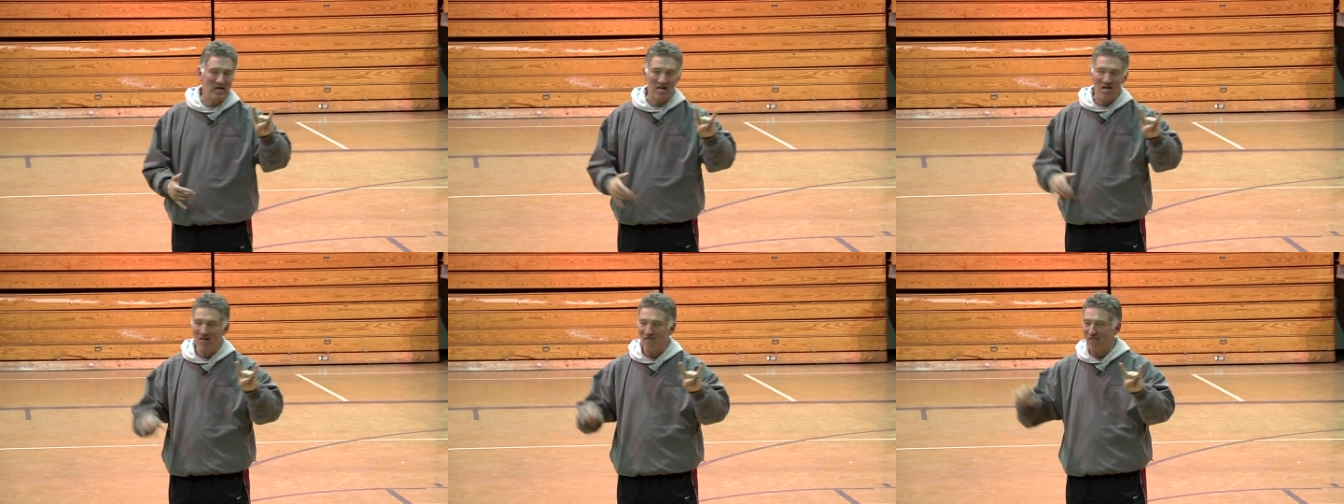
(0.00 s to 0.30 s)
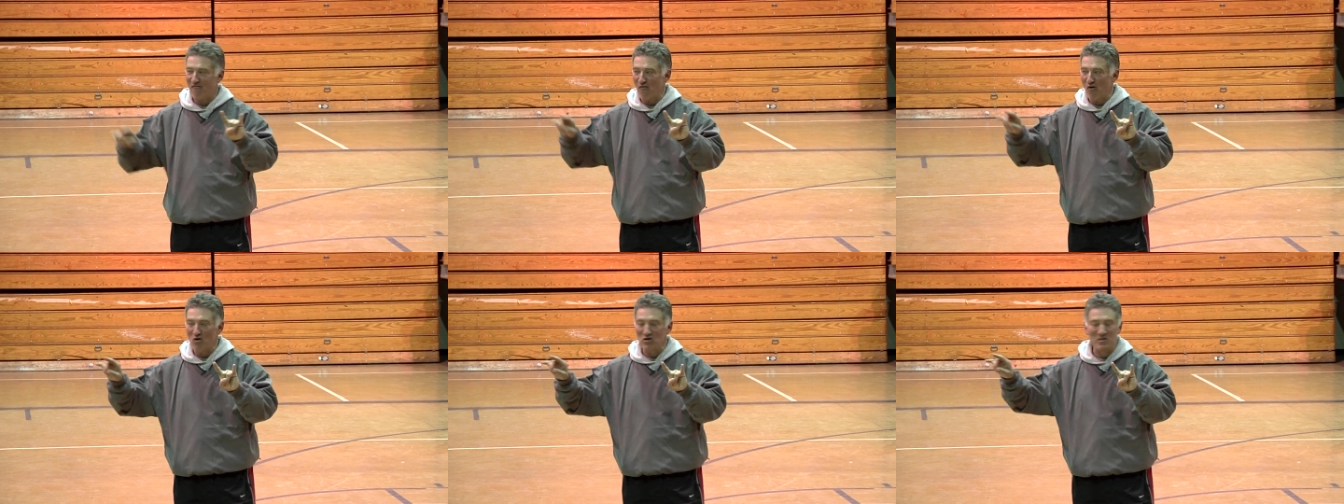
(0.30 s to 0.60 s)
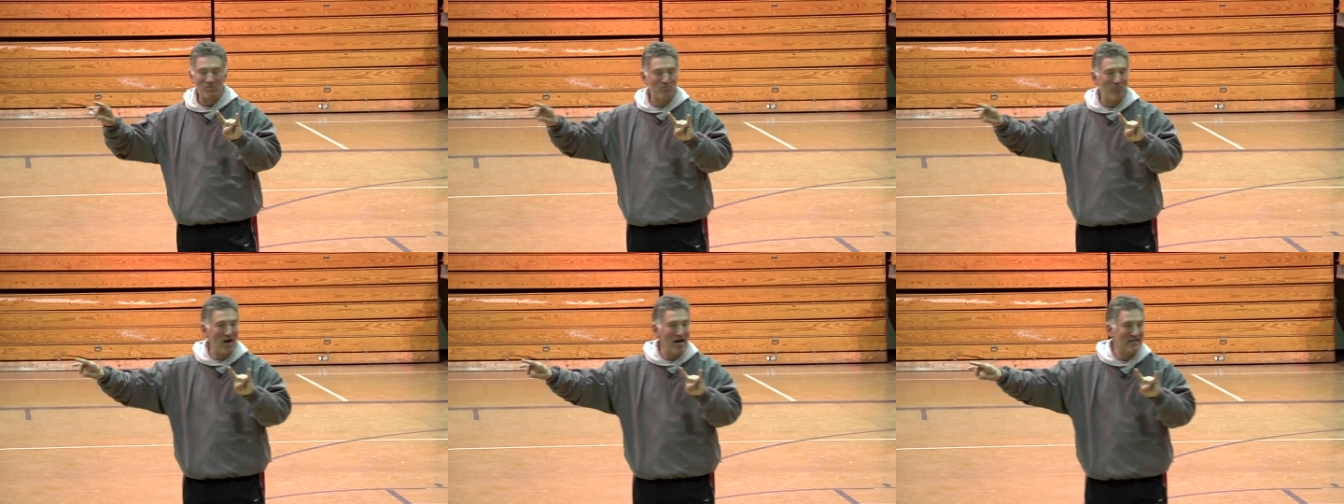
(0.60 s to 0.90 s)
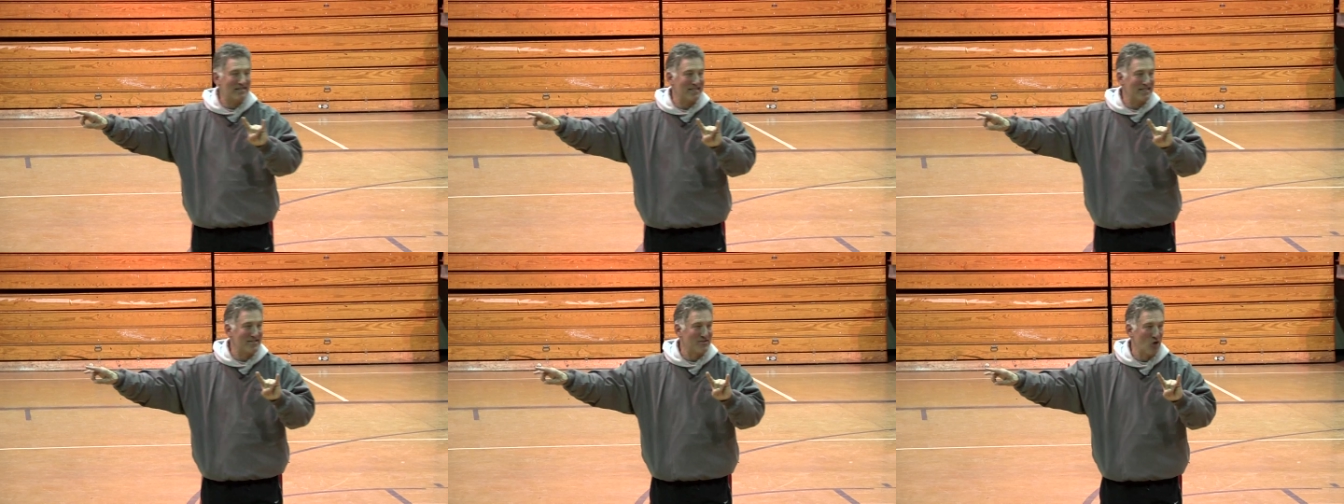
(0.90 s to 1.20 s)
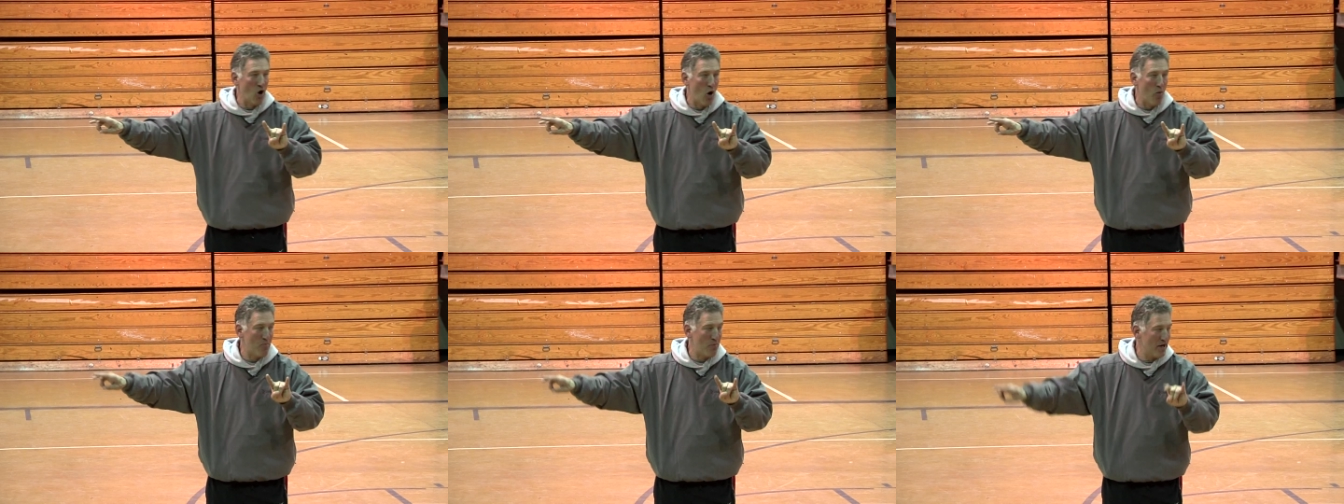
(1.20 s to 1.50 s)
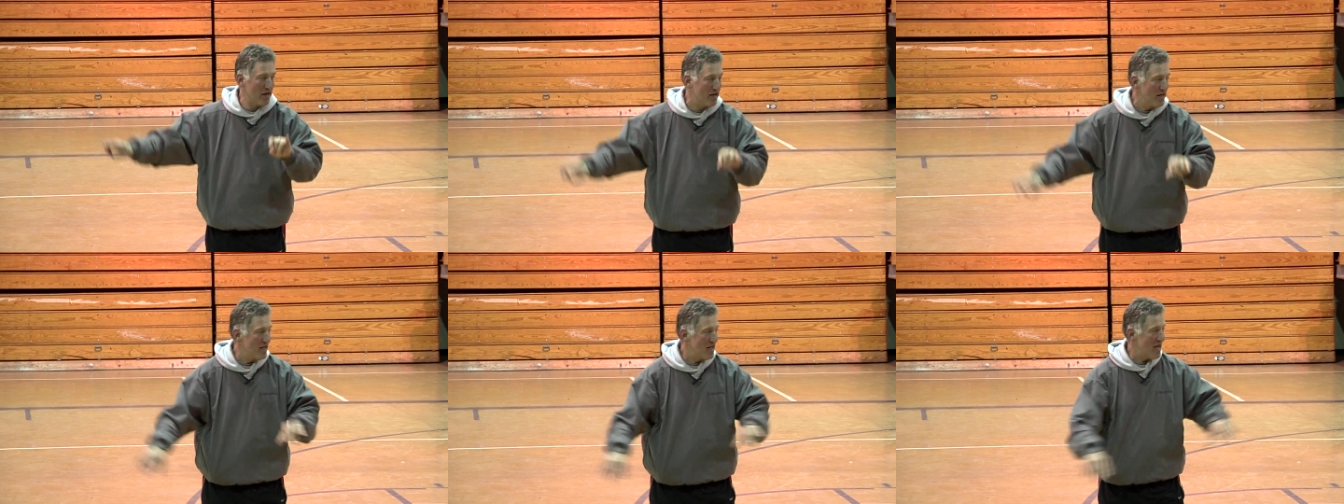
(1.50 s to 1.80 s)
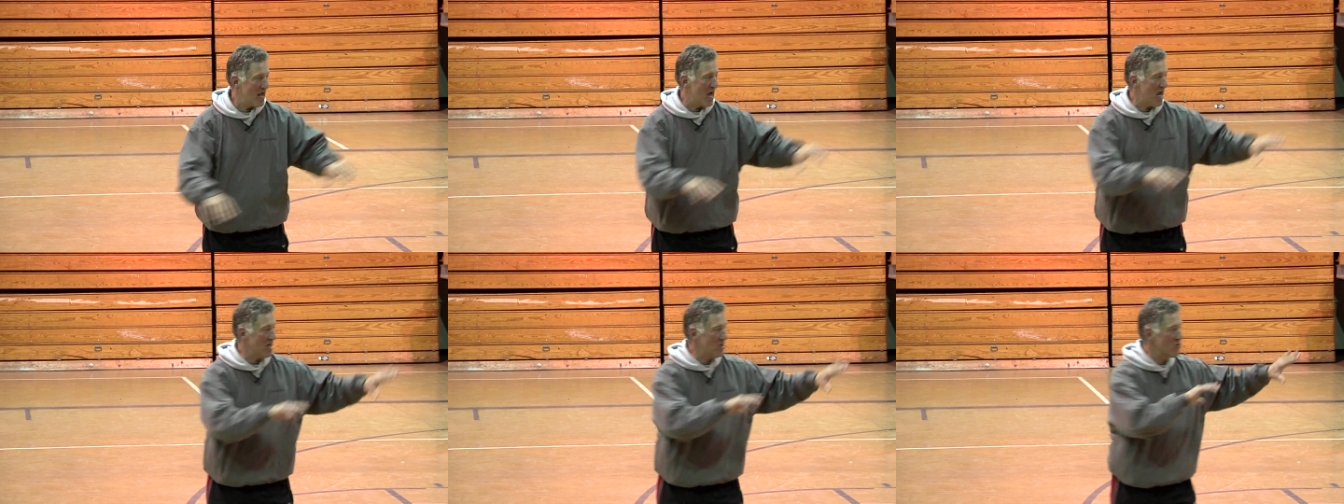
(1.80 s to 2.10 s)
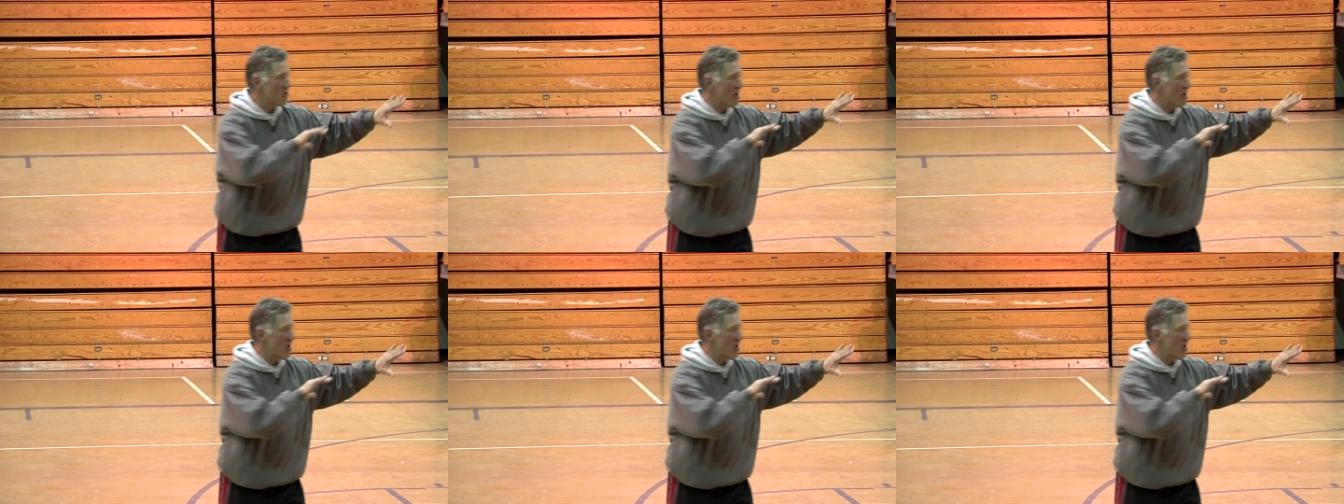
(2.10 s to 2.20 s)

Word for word: If first base is open and